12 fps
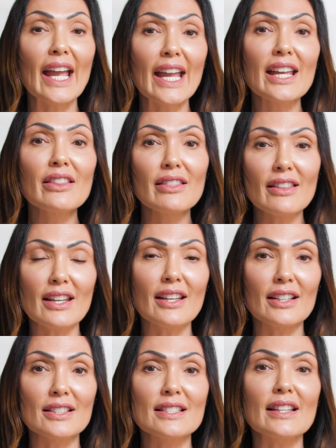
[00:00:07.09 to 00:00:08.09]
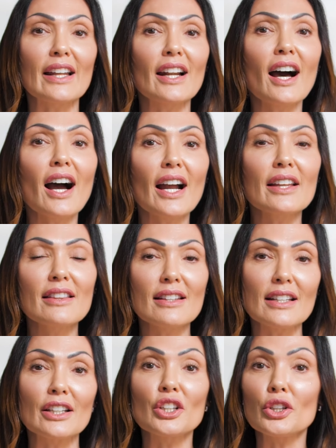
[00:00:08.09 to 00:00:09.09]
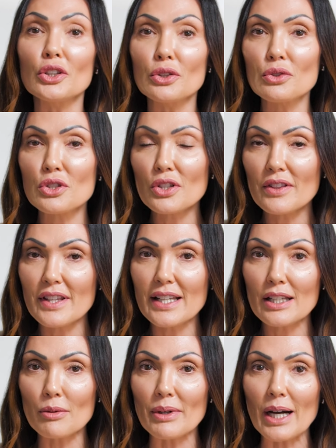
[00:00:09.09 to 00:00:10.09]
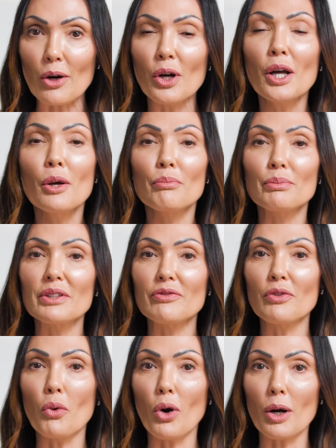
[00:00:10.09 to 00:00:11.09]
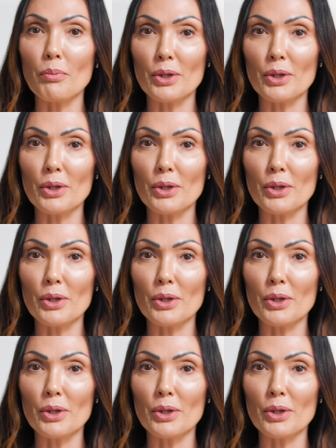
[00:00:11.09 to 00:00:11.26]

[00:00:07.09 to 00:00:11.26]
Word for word: 8 things that I think you should think about before